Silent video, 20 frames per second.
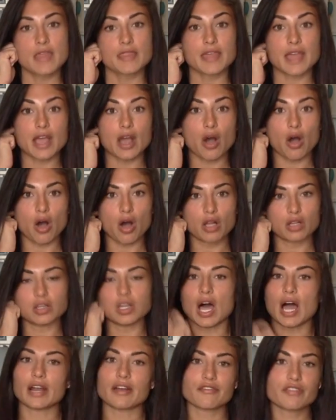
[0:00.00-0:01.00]
a
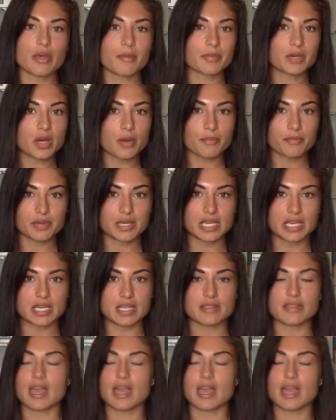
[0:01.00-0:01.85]
lot of them compete.